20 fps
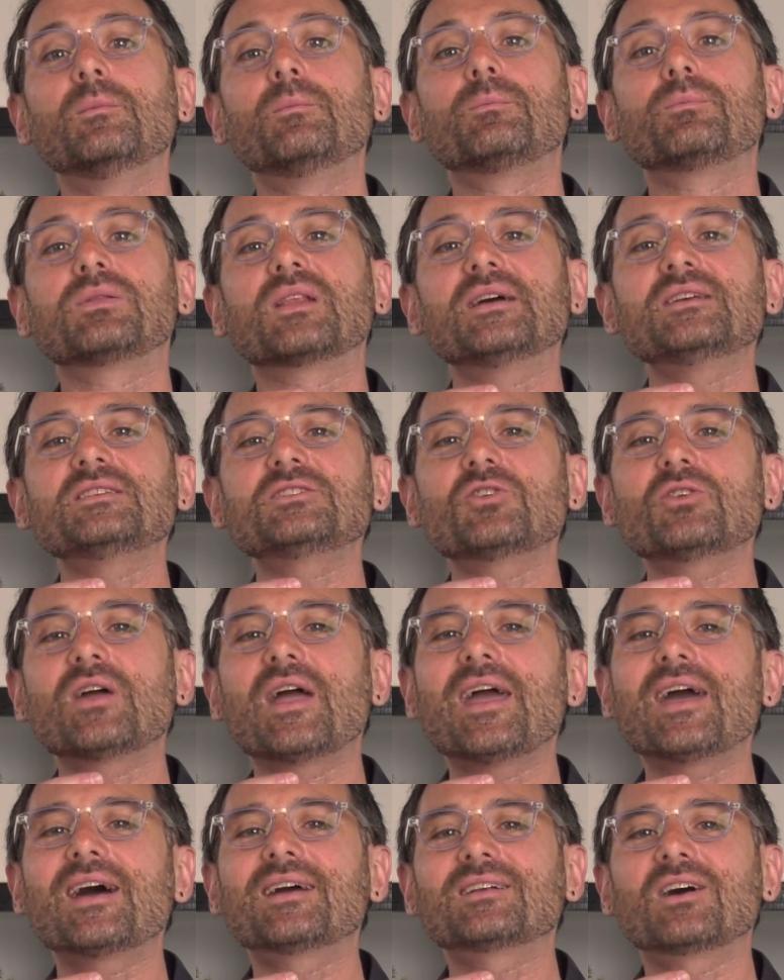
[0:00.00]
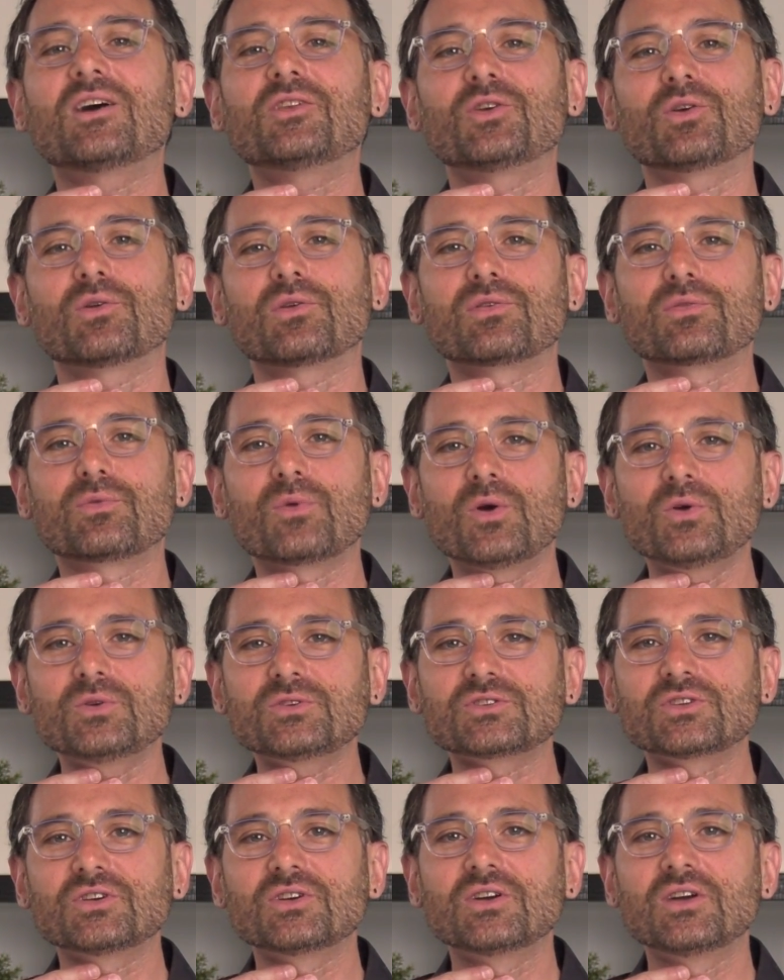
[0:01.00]
place your hand on your
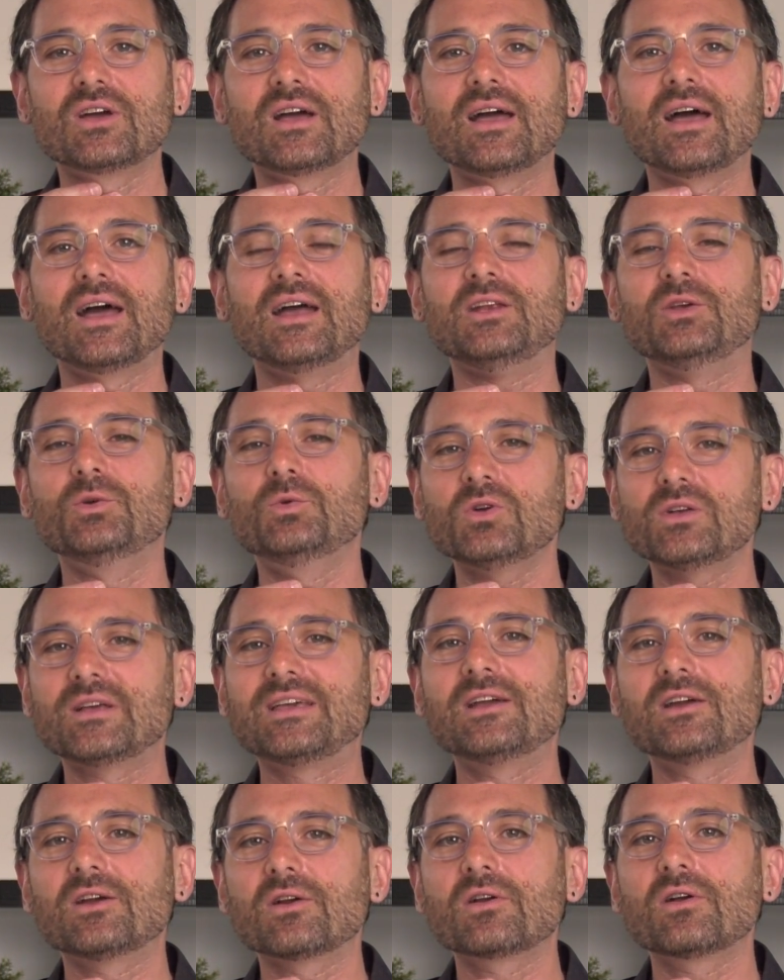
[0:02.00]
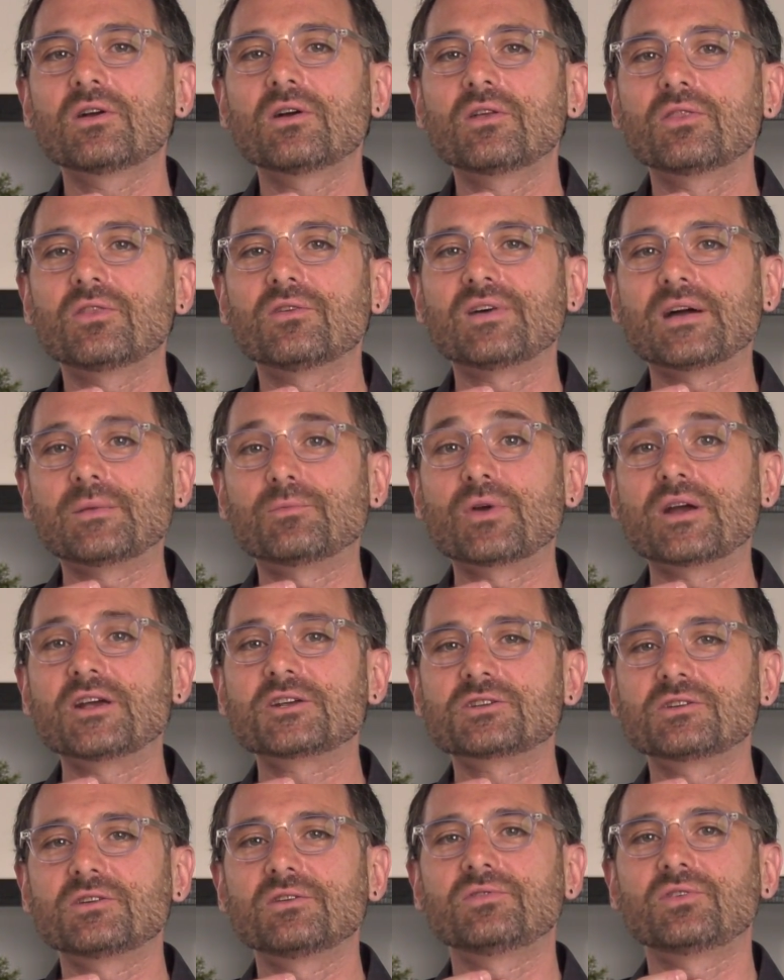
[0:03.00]
throat and you will hear the
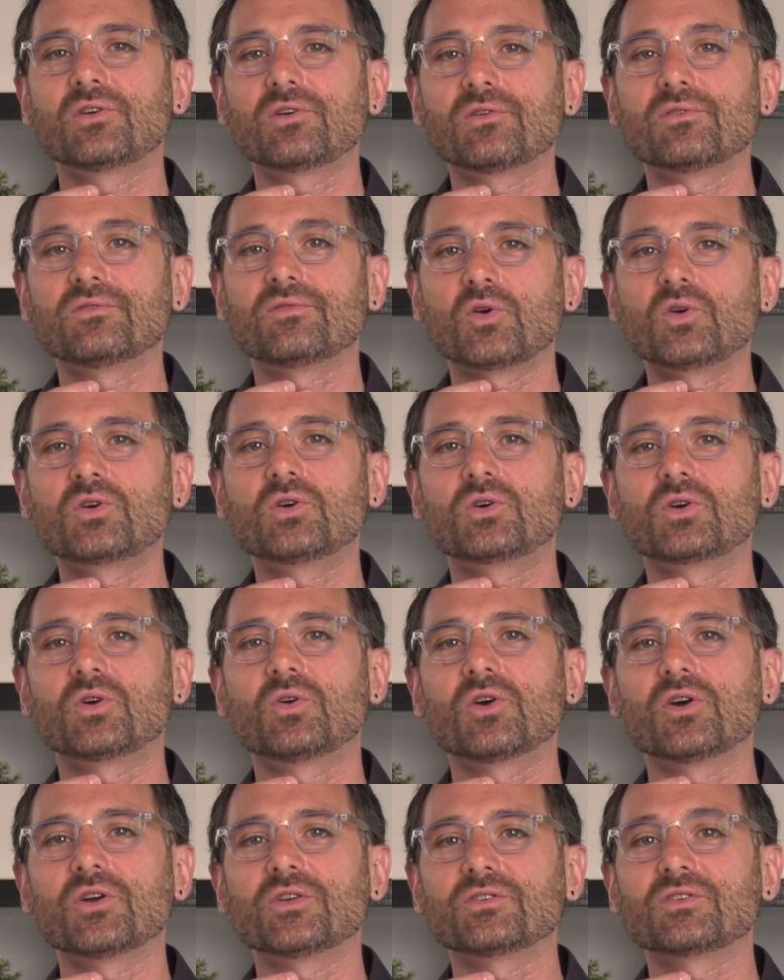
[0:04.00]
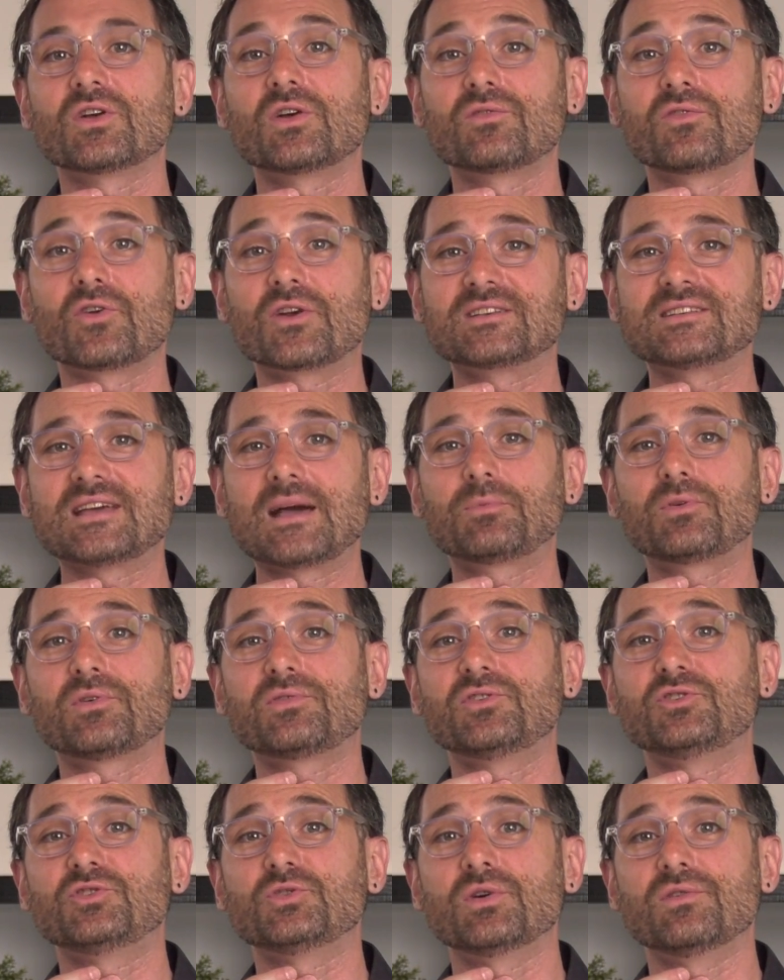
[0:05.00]
vibration of your vocal cords. For example,
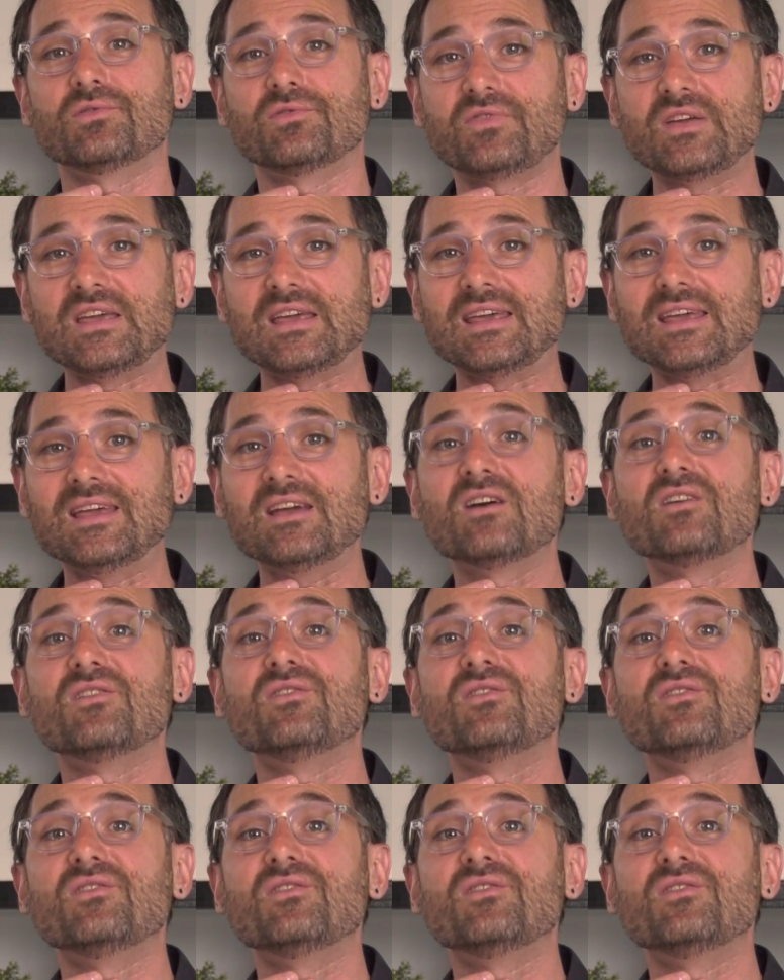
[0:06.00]
if you do a V,